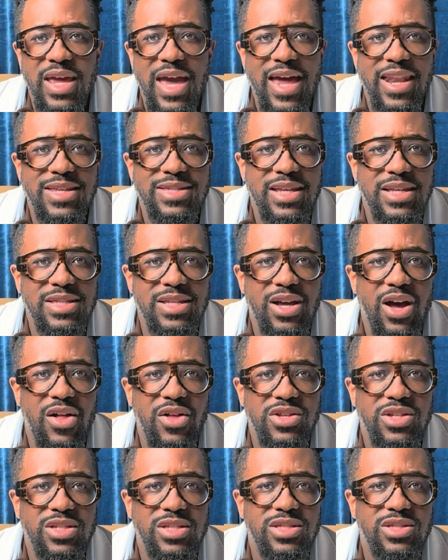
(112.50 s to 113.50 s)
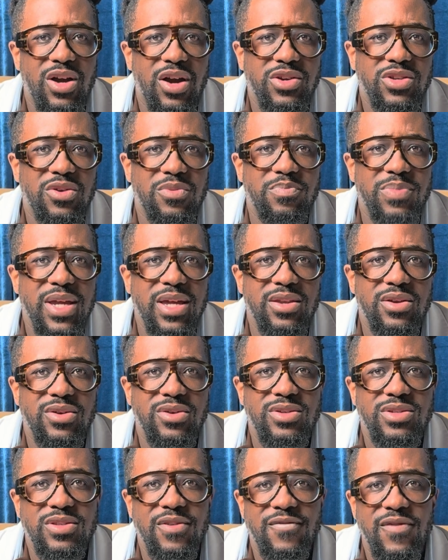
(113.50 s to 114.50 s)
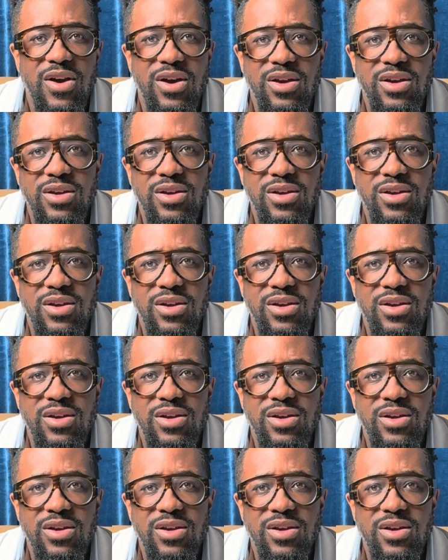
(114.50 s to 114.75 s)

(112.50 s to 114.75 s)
anesthesiologist Dr. Peter Savard